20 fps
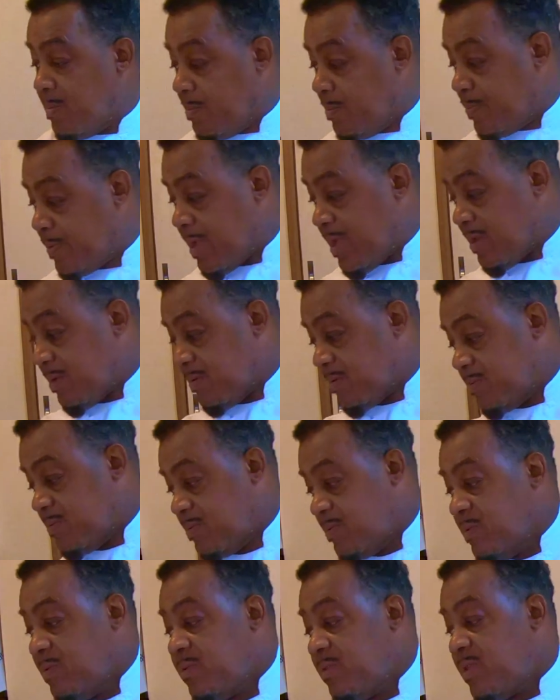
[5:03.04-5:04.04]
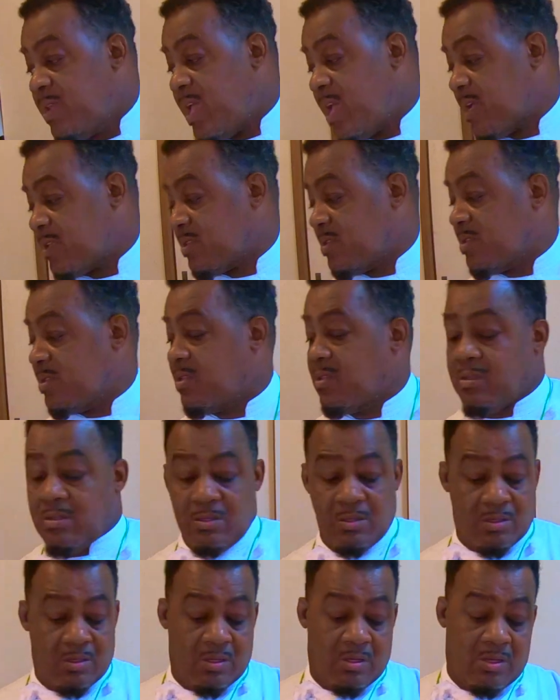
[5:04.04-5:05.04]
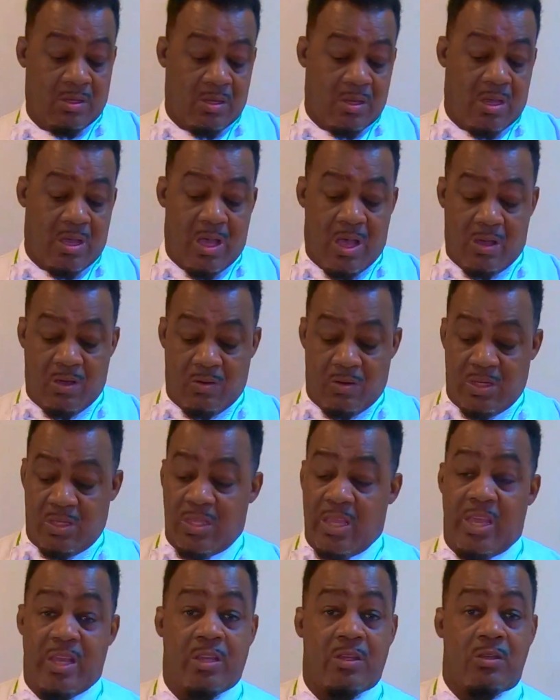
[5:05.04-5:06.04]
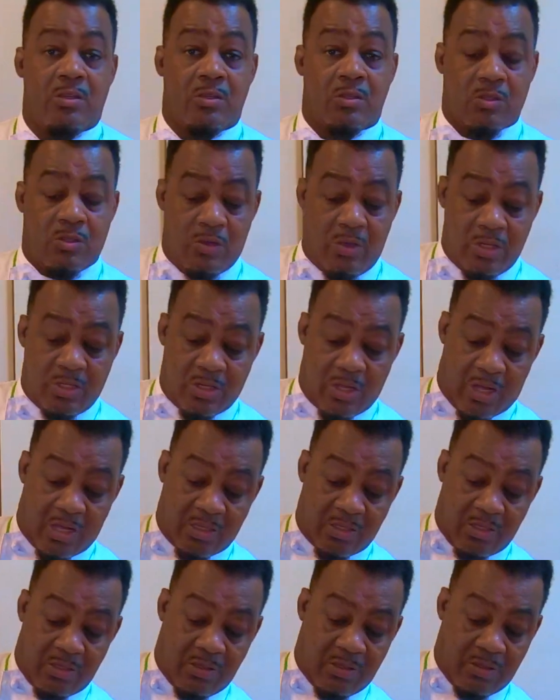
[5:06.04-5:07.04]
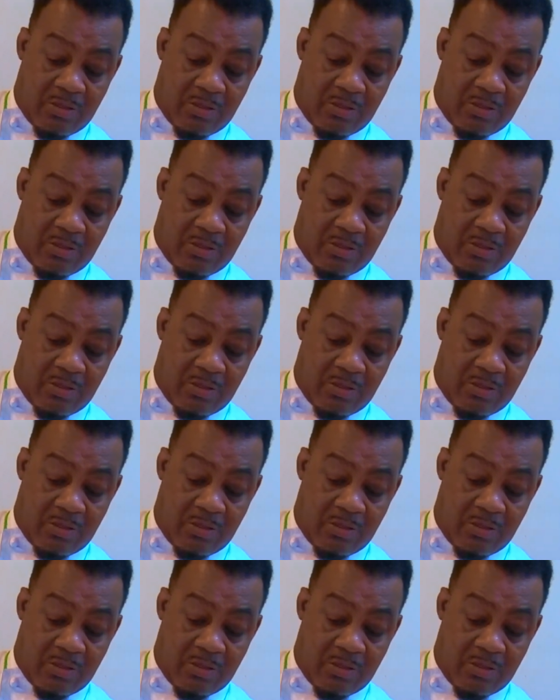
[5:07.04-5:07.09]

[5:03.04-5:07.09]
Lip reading: But next, I'm going to take soy sauce.